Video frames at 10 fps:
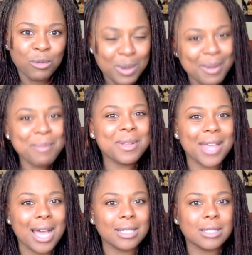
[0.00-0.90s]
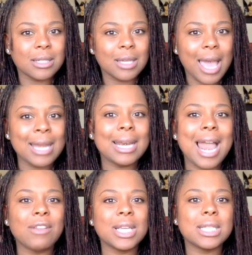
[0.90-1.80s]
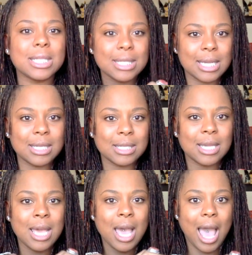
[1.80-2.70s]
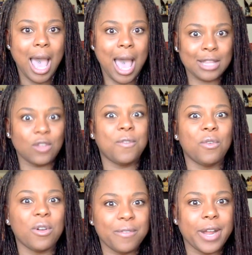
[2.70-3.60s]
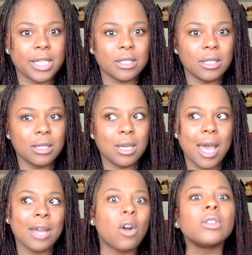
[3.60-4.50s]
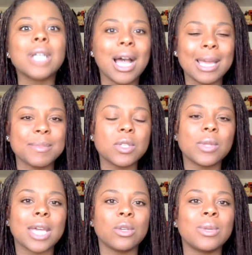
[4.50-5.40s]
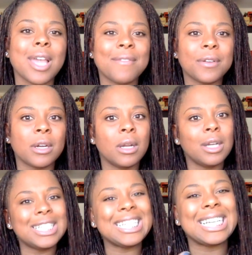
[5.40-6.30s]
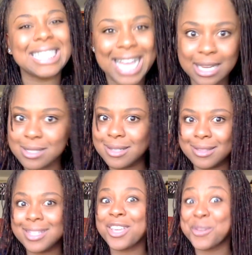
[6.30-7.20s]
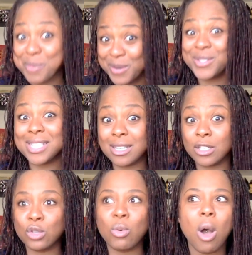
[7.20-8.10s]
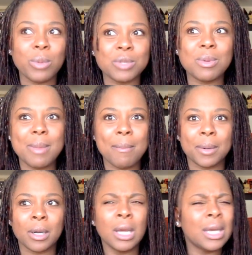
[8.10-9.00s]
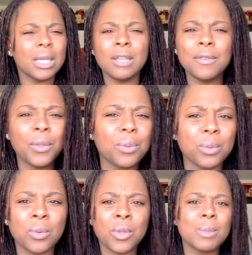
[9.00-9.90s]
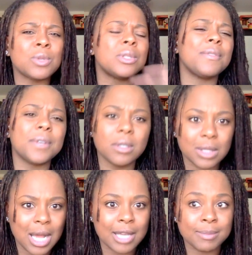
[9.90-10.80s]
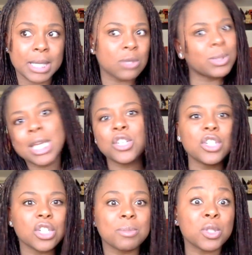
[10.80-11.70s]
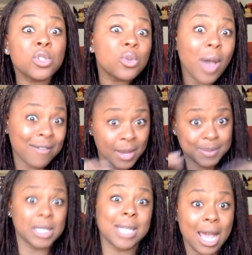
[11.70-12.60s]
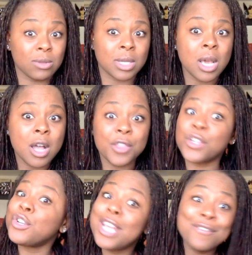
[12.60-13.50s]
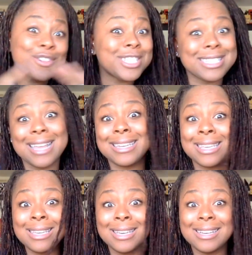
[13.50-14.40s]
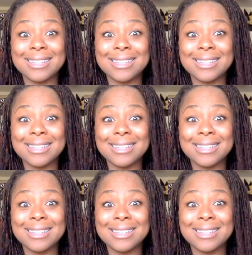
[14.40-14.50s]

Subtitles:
Remember that and allow that to sit at the forefront at all times so that you never neglect the other person. You always remember, even through the most difficult times, because relationships do have ups and downs. They're never steady.